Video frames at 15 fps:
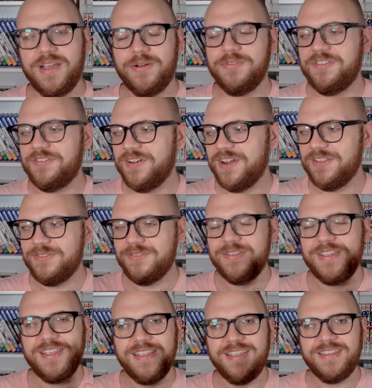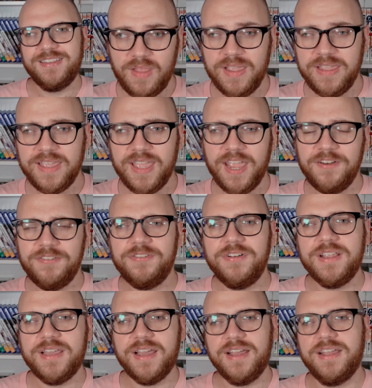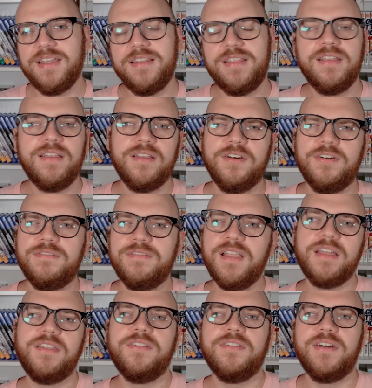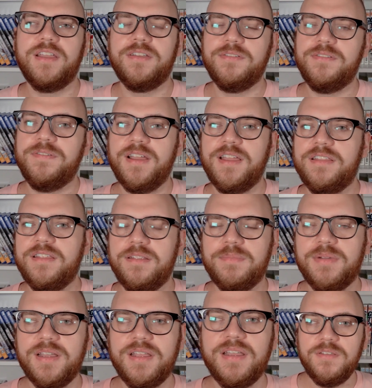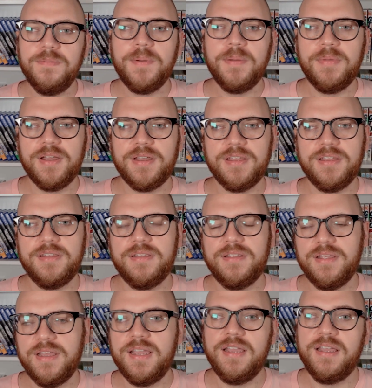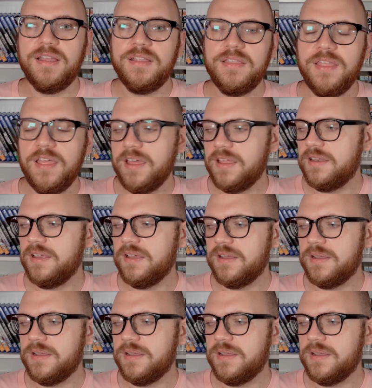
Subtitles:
I will try to eat like every kind of natto I could find in my supermarket. And then